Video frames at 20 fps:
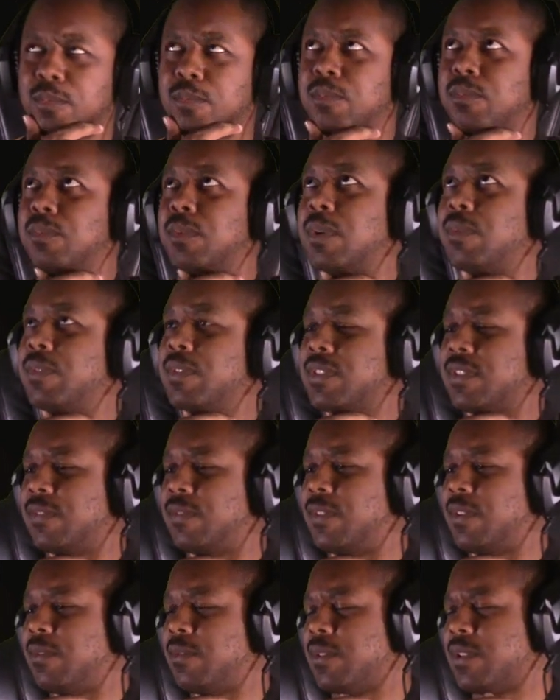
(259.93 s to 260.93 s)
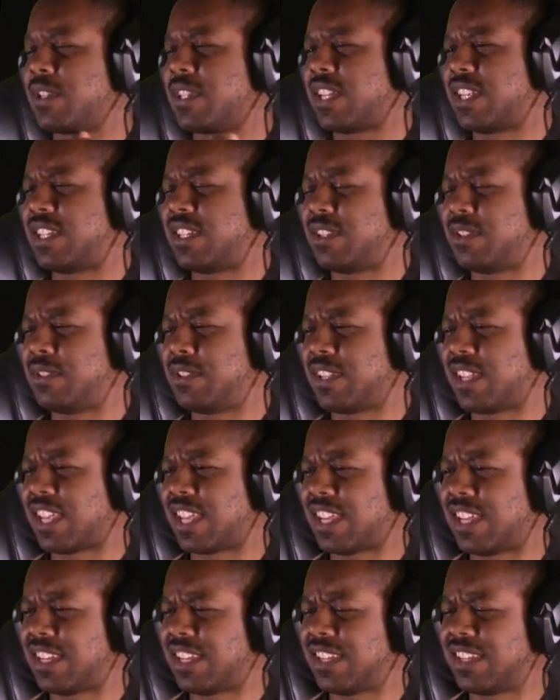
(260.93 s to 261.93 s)
What was the 4 words I chose
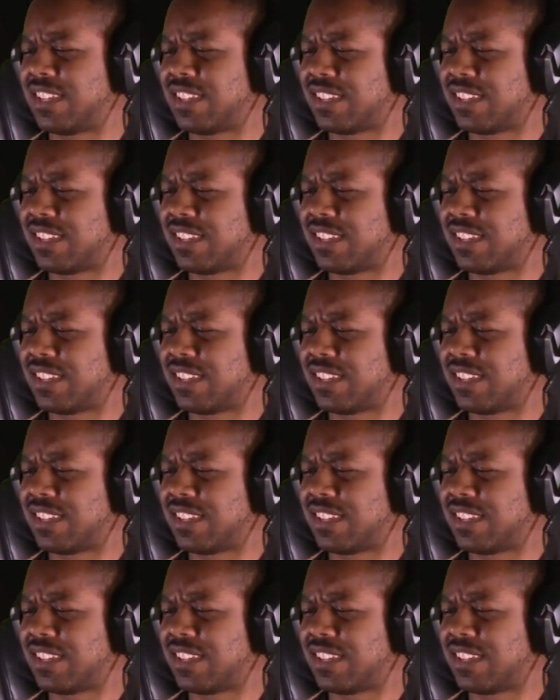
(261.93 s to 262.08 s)
again?